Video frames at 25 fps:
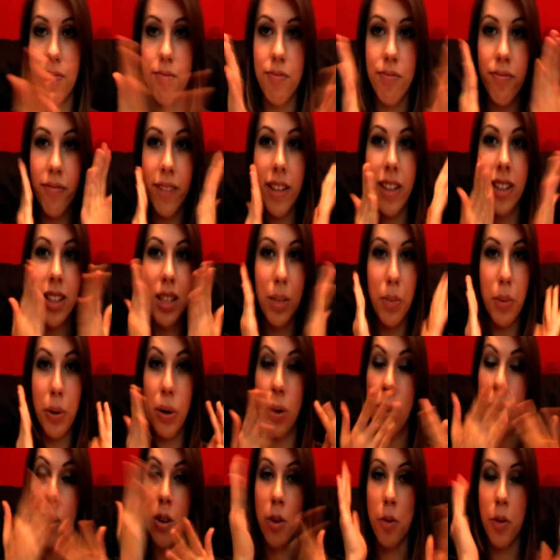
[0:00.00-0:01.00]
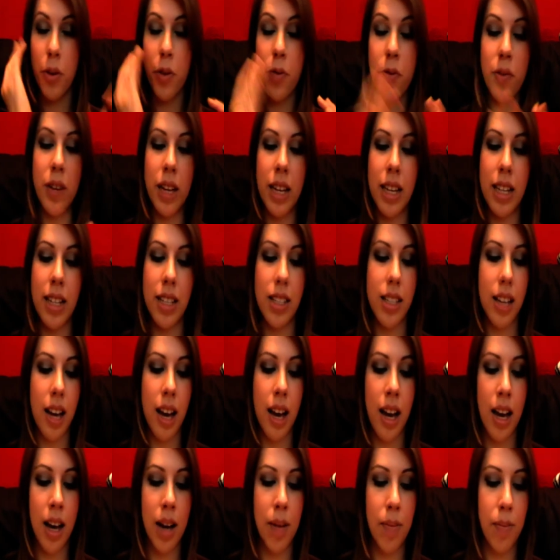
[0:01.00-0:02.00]
and then just put it all over your face.
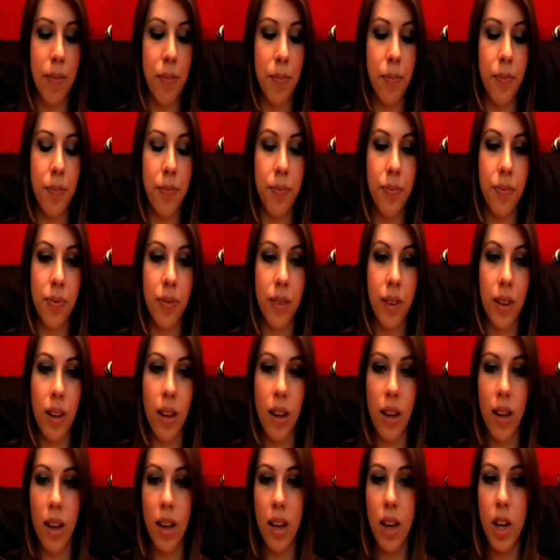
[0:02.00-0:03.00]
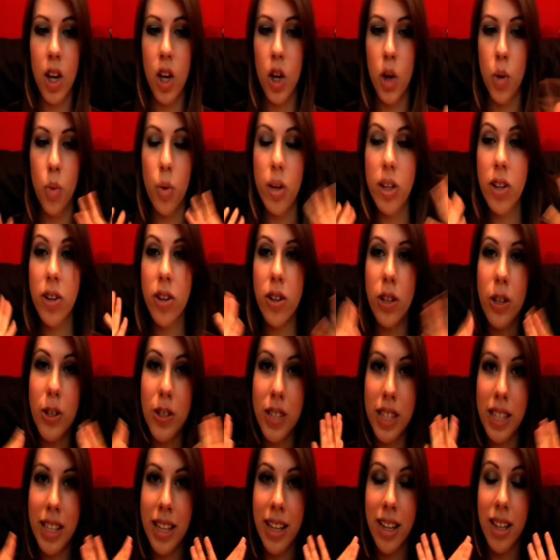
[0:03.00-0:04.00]
When you're
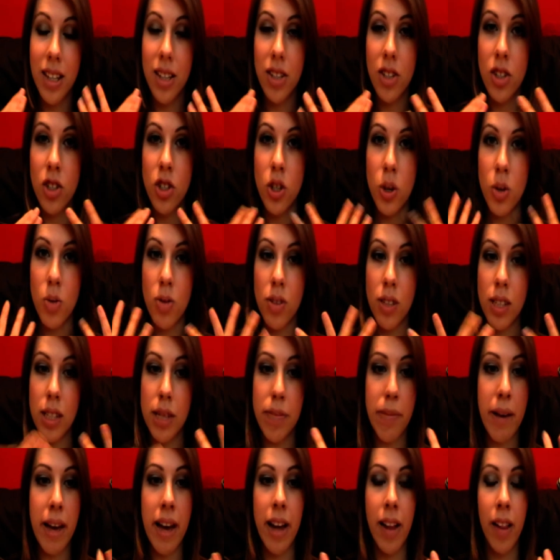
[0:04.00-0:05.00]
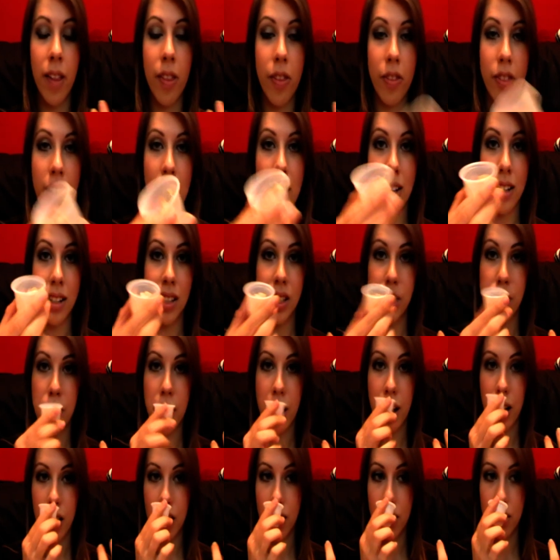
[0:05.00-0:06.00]
using it, you don't smell that
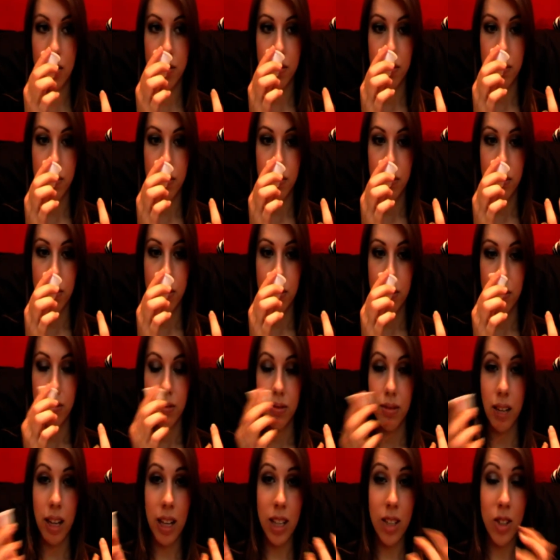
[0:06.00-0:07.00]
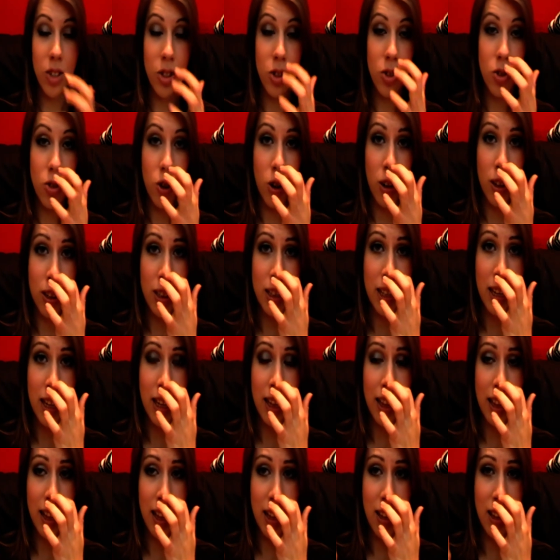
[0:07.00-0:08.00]
smell as strong as
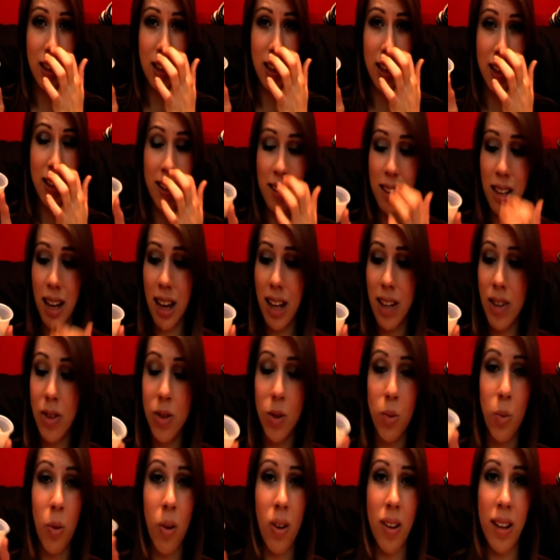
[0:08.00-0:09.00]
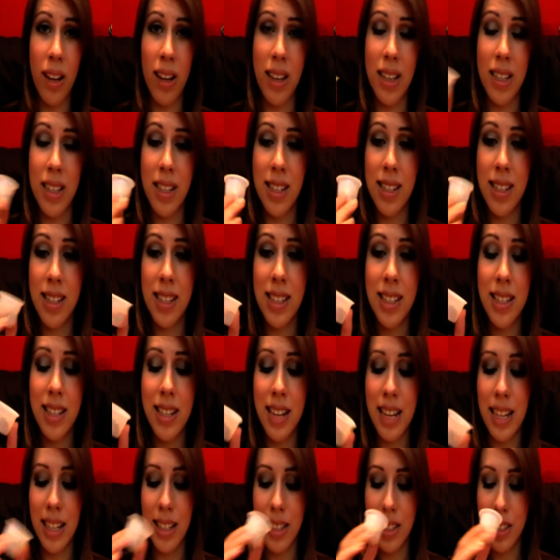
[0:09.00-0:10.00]
that. I don't know what that is. It
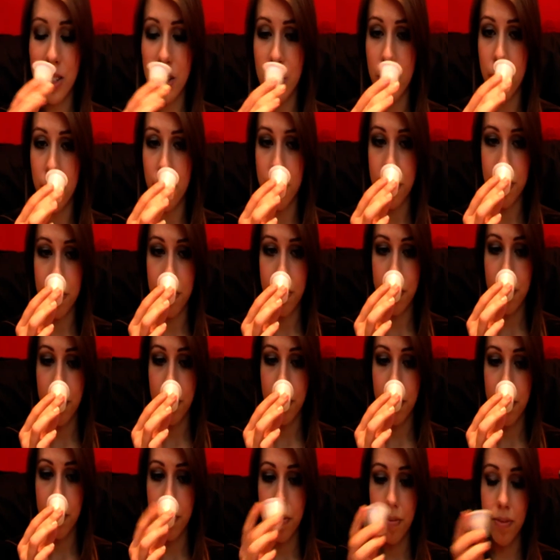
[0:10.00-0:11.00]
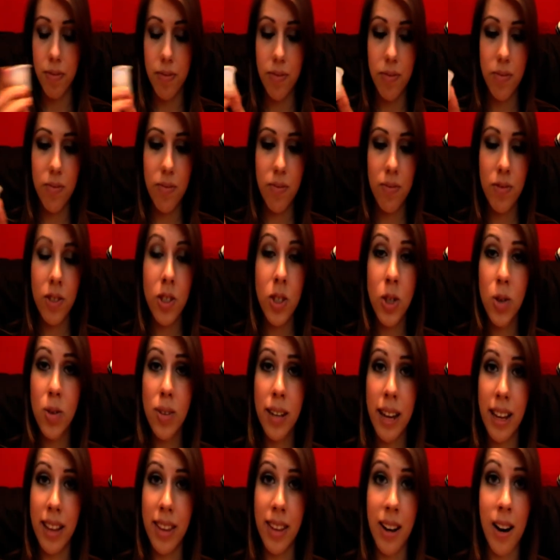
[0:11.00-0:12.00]
stinks though. You don't
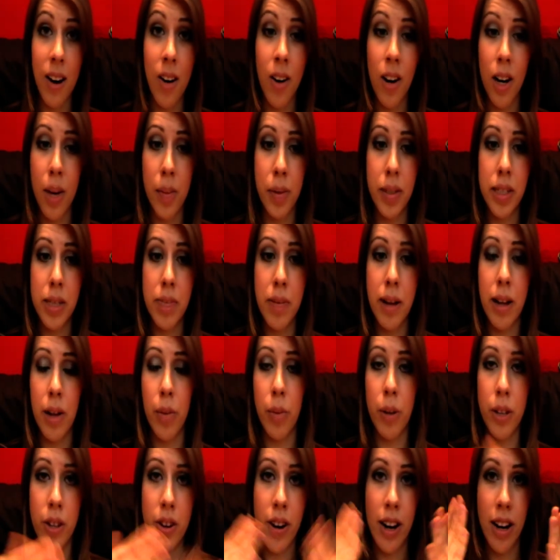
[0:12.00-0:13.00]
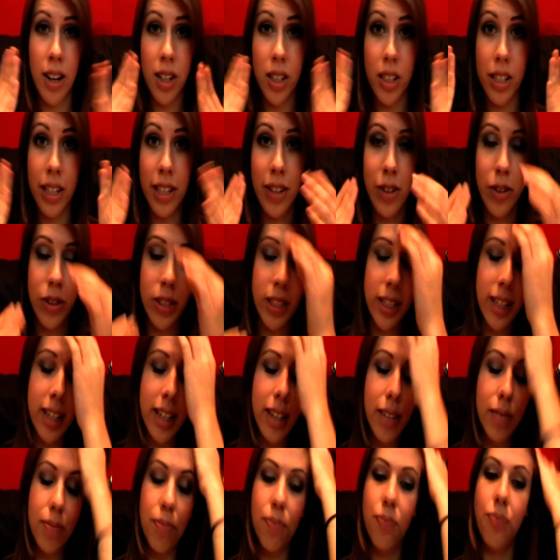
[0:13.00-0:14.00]
get that horrible smell when you're actually using
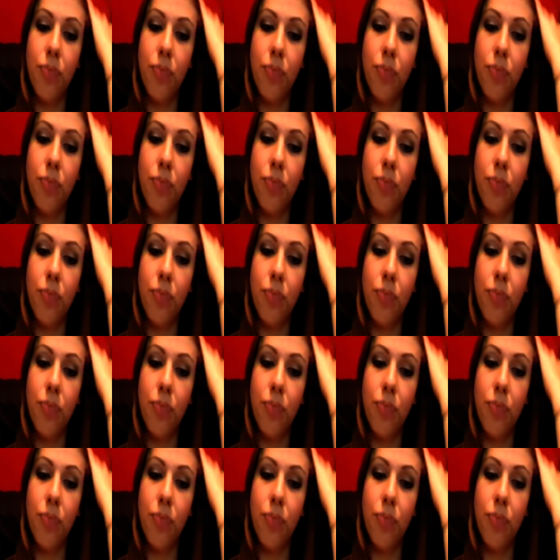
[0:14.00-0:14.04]
it.